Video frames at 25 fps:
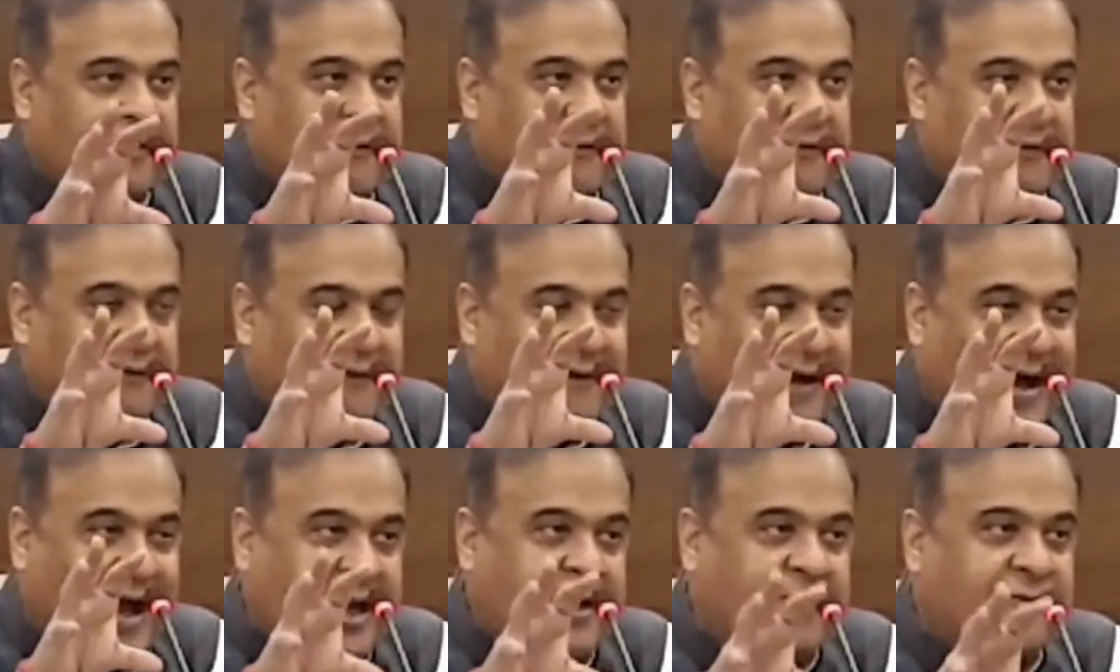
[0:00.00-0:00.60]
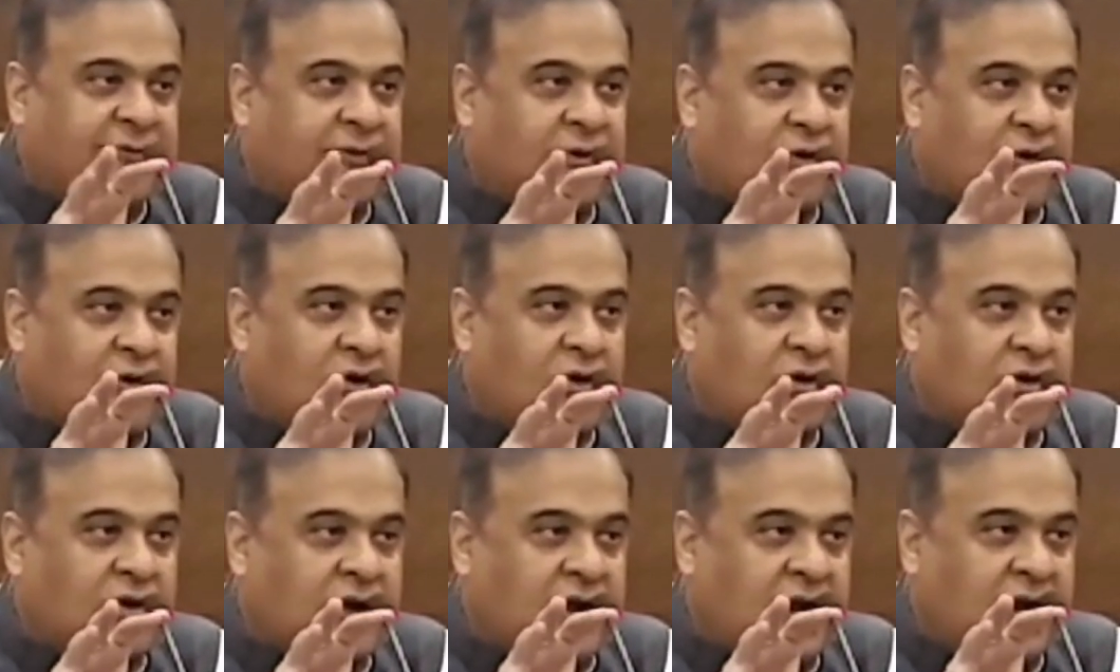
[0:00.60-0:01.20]
5
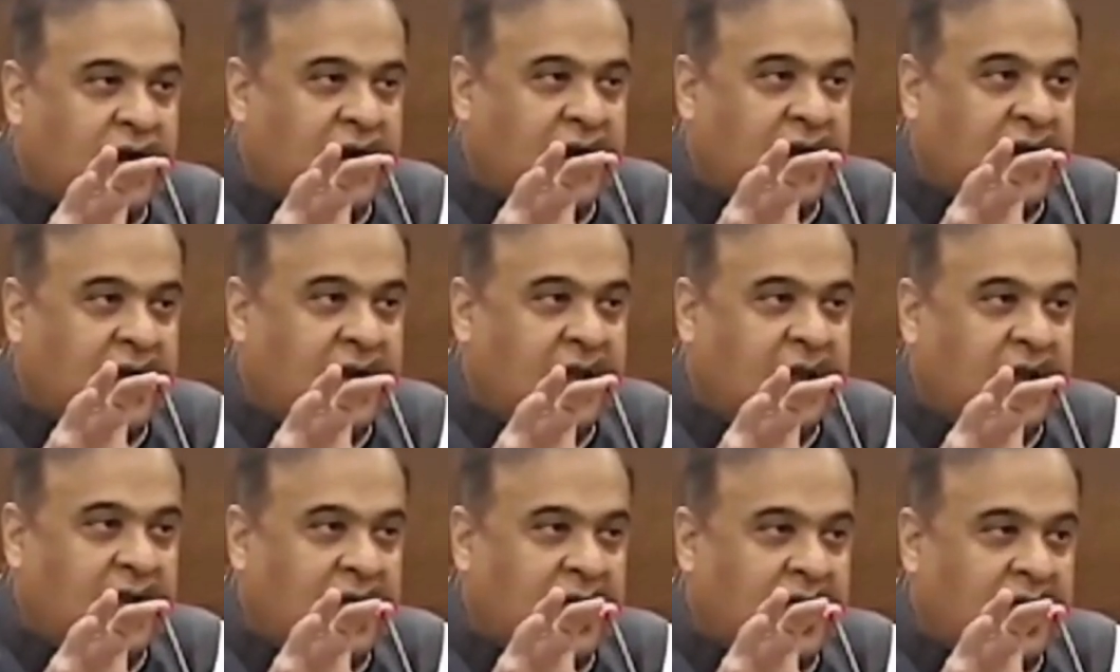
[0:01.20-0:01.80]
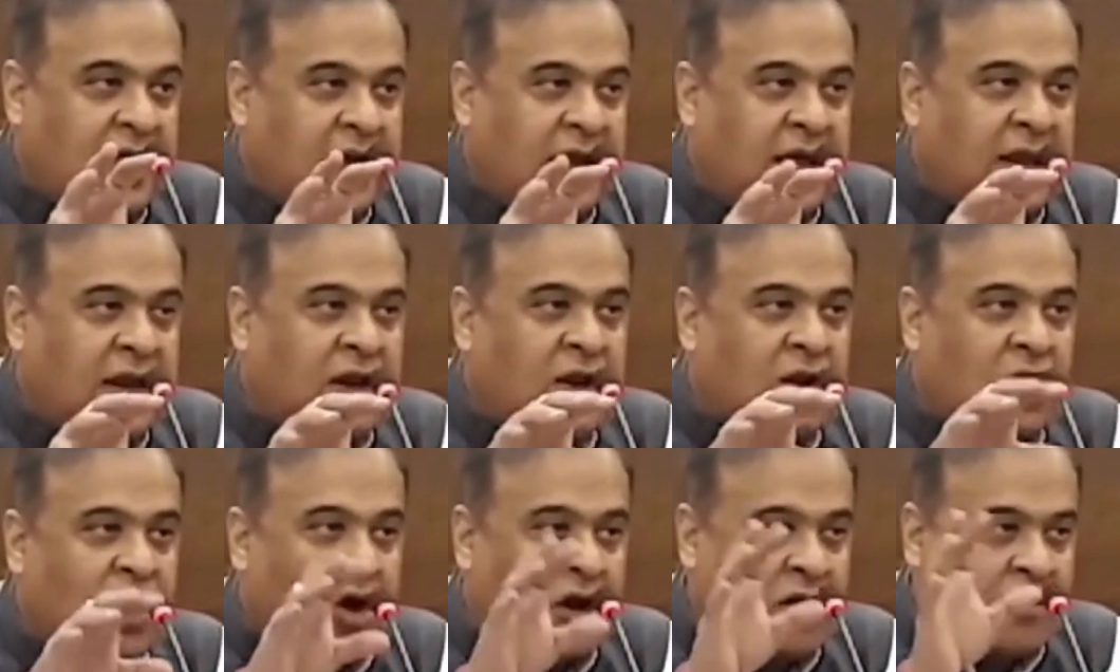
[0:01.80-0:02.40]
crore tree
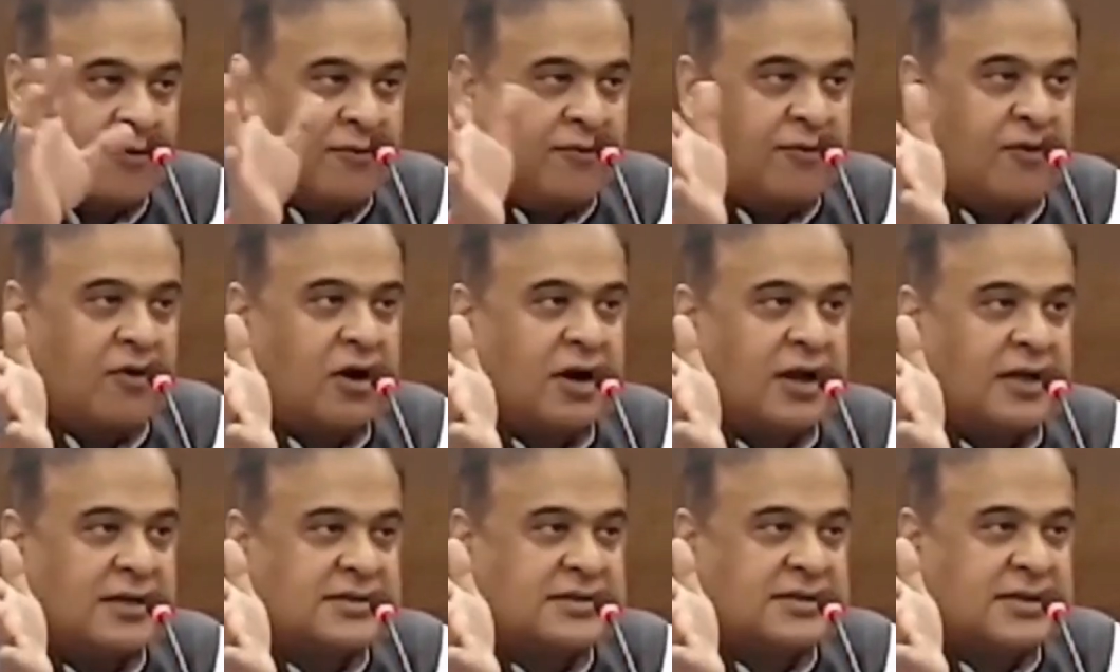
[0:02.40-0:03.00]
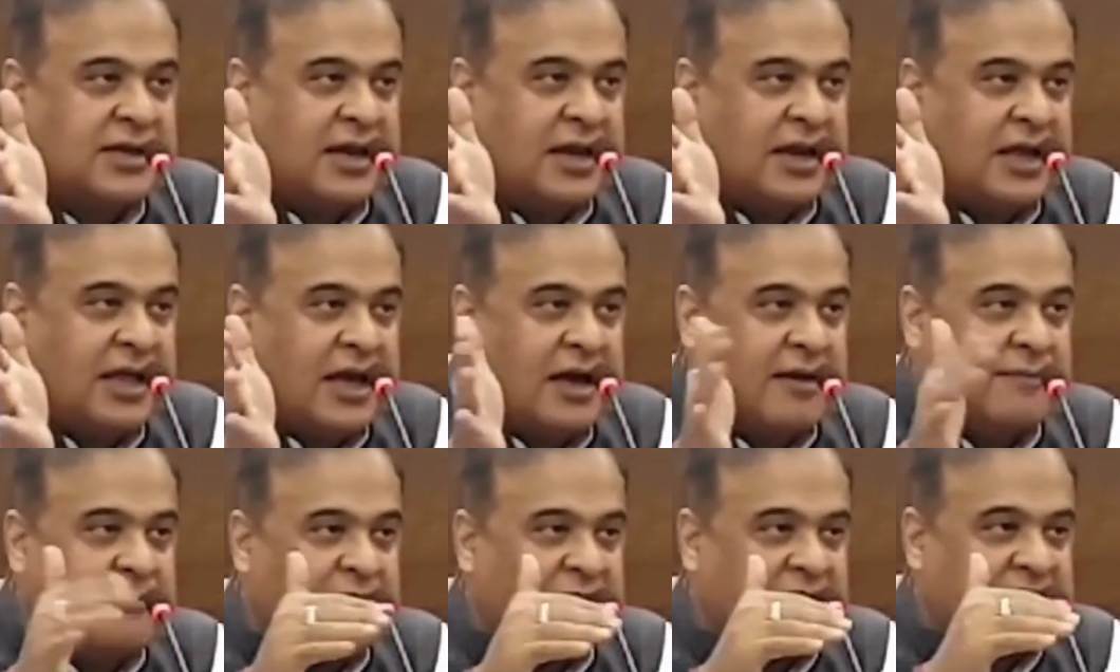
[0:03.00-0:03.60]
in non-forest
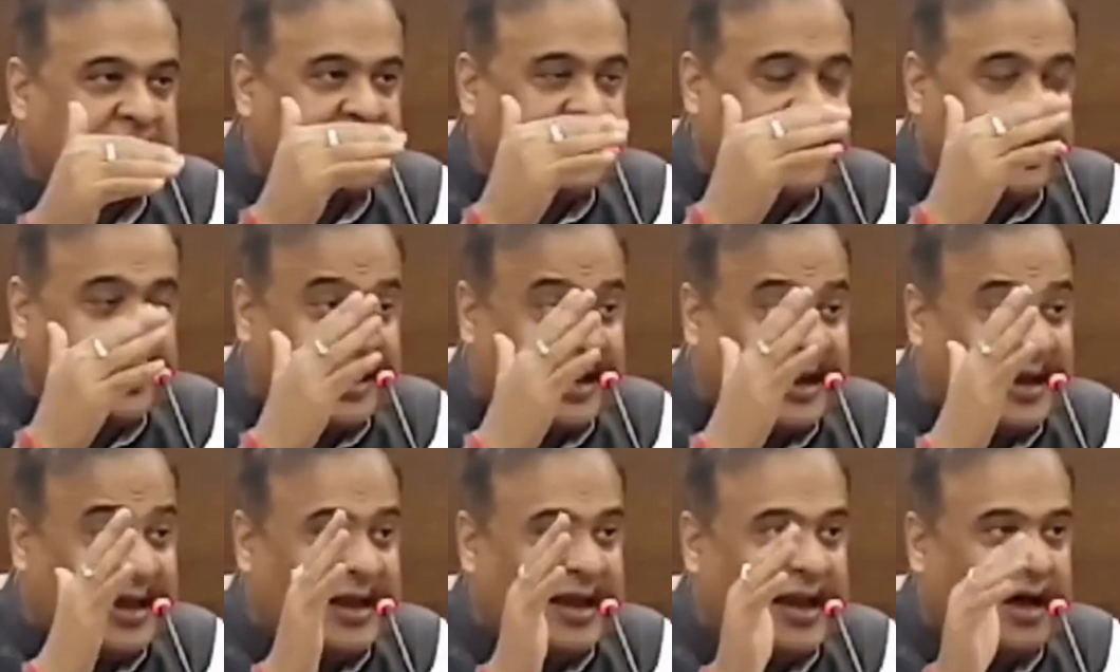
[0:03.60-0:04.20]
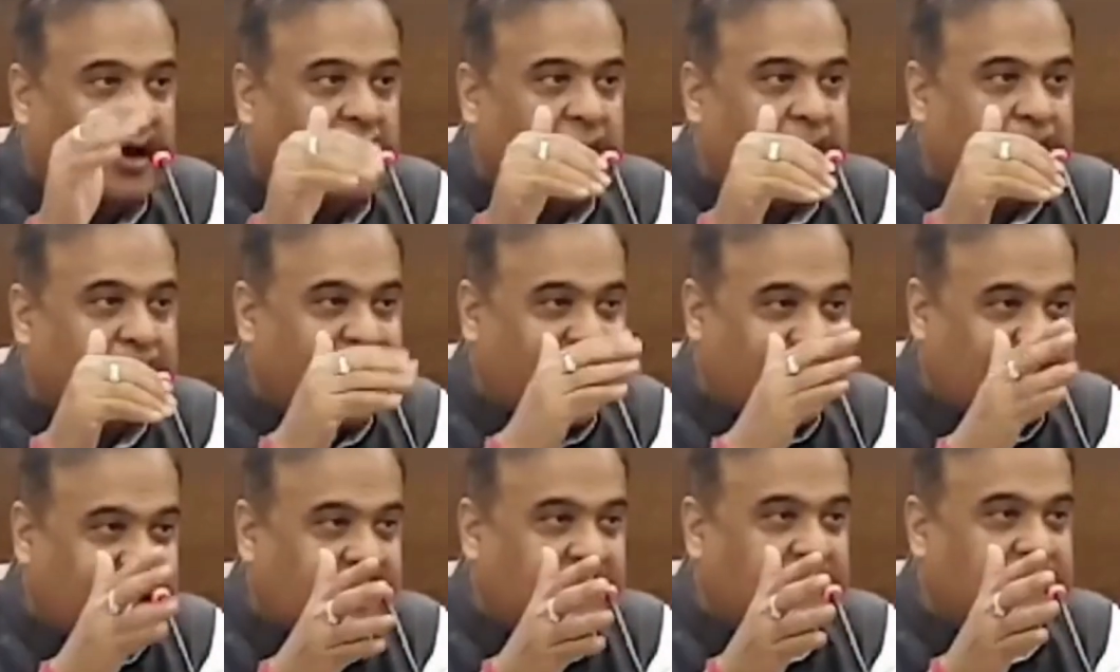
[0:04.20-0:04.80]
area, basically in our
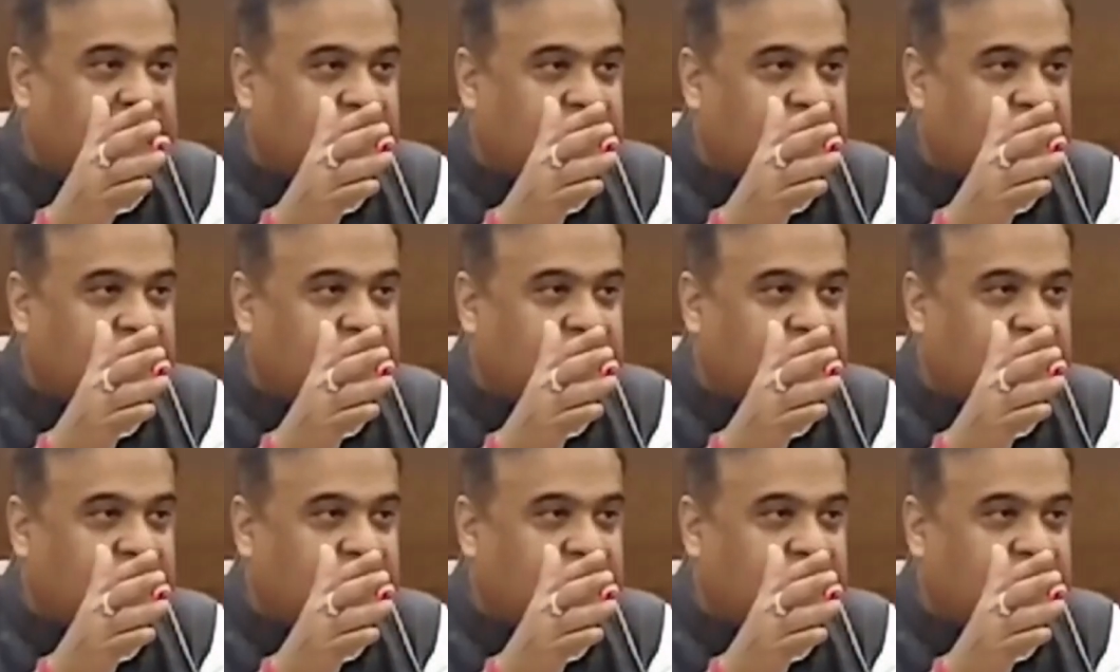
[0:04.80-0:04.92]
paddy